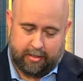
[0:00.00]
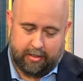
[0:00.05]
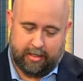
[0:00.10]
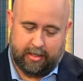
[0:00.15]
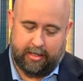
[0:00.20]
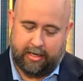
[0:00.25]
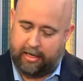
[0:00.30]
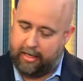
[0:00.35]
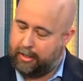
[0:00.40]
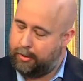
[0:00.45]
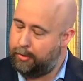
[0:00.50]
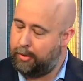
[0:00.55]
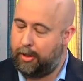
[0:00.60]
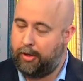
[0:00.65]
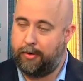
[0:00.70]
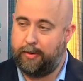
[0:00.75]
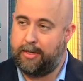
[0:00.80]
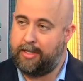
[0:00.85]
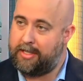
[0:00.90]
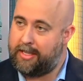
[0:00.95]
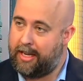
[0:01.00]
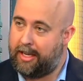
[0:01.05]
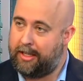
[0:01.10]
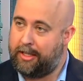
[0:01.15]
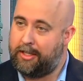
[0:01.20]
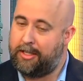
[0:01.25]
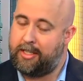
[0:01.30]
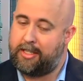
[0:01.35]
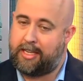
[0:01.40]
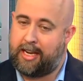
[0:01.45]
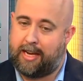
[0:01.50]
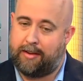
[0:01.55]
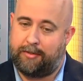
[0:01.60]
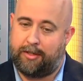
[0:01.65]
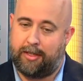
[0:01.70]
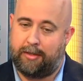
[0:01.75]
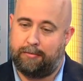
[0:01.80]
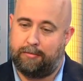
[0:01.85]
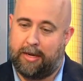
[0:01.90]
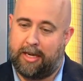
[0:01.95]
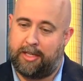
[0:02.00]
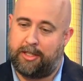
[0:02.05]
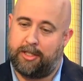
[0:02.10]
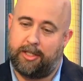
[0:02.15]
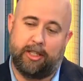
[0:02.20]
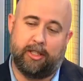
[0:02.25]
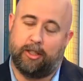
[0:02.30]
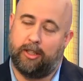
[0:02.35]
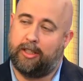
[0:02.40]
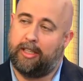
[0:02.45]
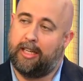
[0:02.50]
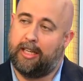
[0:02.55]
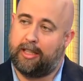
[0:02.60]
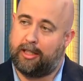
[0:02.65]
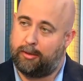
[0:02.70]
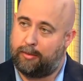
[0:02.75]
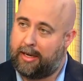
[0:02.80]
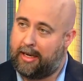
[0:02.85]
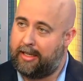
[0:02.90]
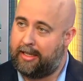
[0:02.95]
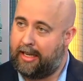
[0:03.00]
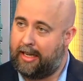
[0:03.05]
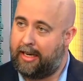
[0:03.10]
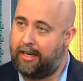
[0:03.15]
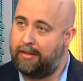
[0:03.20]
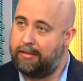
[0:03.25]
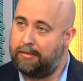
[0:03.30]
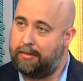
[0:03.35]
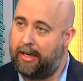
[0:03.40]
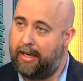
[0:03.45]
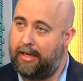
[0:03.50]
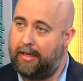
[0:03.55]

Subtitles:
The data will always tell. You just have to make sure you're looking at the right data, right?